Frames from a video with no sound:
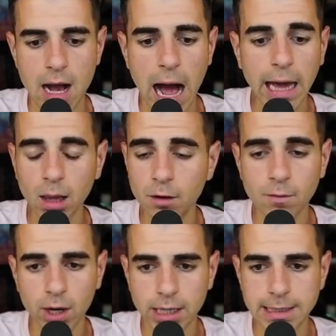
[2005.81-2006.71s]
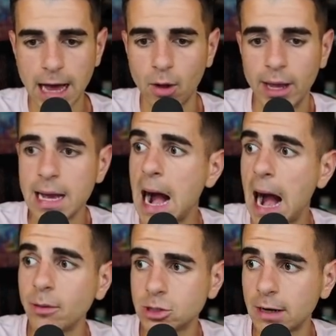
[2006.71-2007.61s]
I love Marquez Callaway.
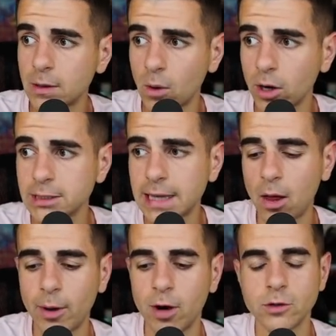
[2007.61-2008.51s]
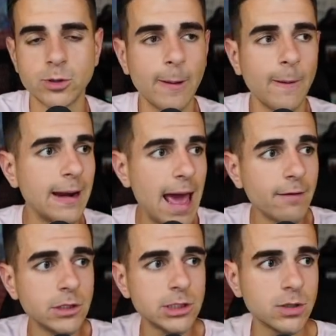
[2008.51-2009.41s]
I was drafting Marquez Callaway over Traquan
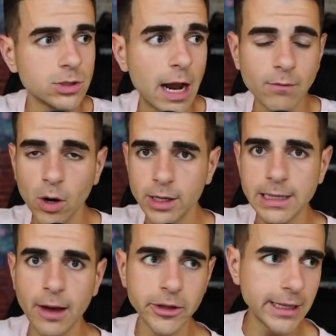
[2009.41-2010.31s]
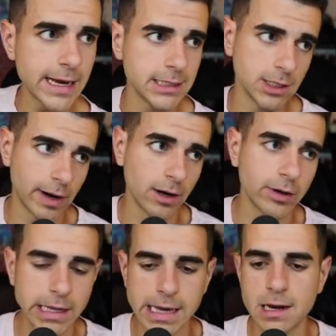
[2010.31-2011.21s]
every single draft. Marquez Callaway in the 18th round.
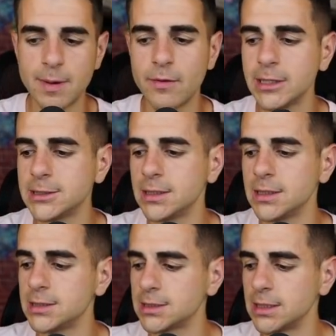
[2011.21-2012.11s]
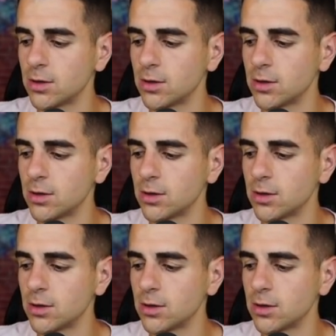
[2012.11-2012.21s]
Okay, the ADP rises to the 16th.